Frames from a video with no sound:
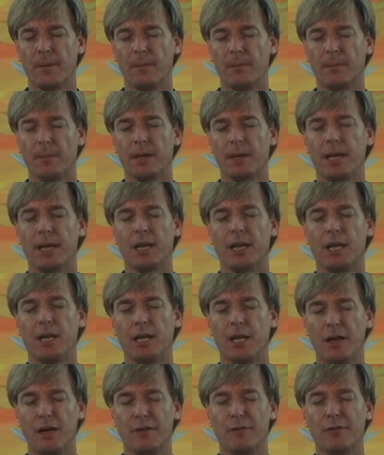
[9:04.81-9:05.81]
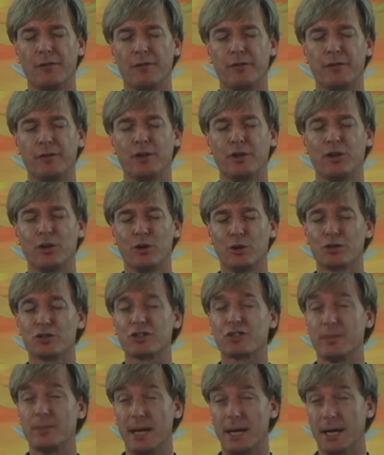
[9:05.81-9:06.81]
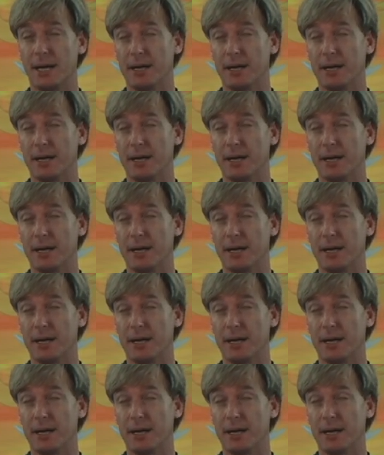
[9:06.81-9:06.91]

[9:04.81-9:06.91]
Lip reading: but I love your smile.